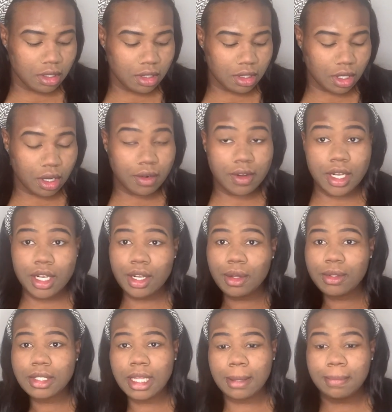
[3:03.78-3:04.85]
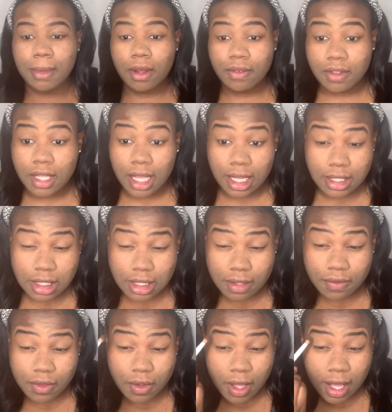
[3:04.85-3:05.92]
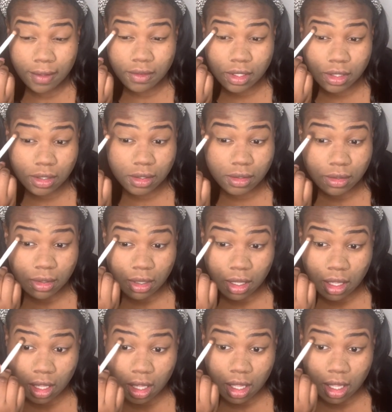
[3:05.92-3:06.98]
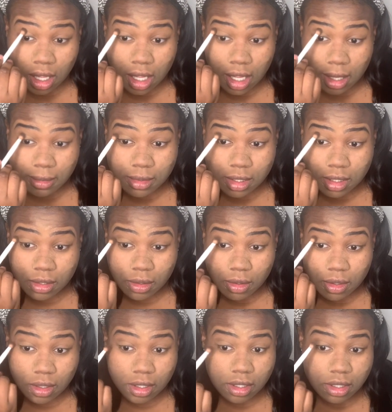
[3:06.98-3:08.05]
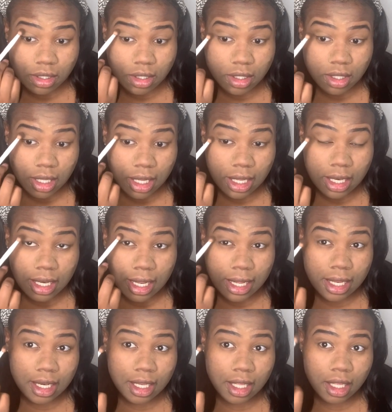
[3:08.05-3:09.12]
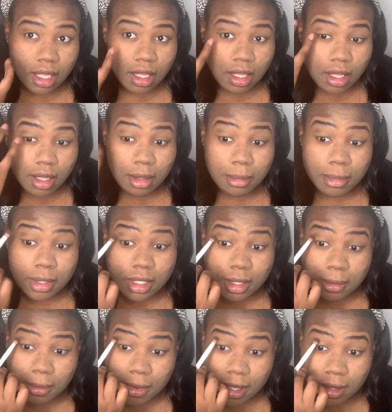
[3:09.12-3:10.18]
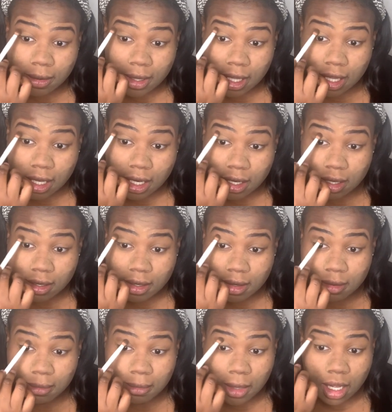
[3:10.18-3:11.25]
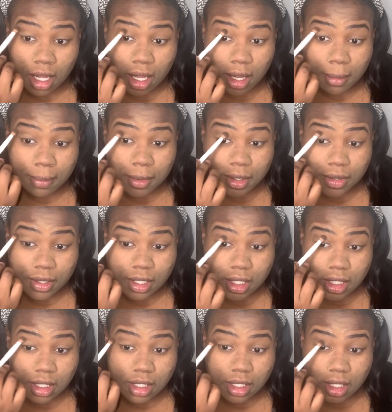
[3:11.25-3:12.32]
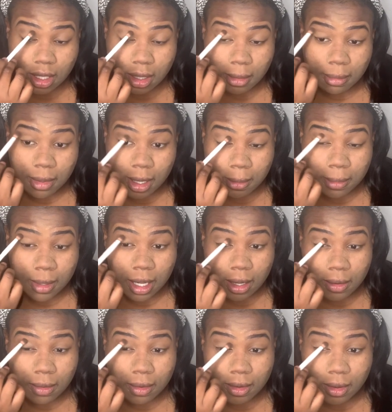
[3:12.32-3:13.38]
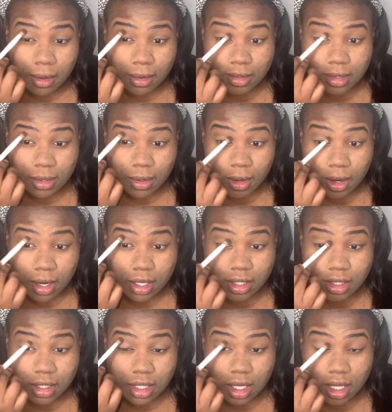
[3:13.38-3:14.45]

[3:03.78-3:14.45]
you already know, type out the accents if you have to. I'm just going to like lightly put the brown in my upper crease, but I'm not going to go so harsh.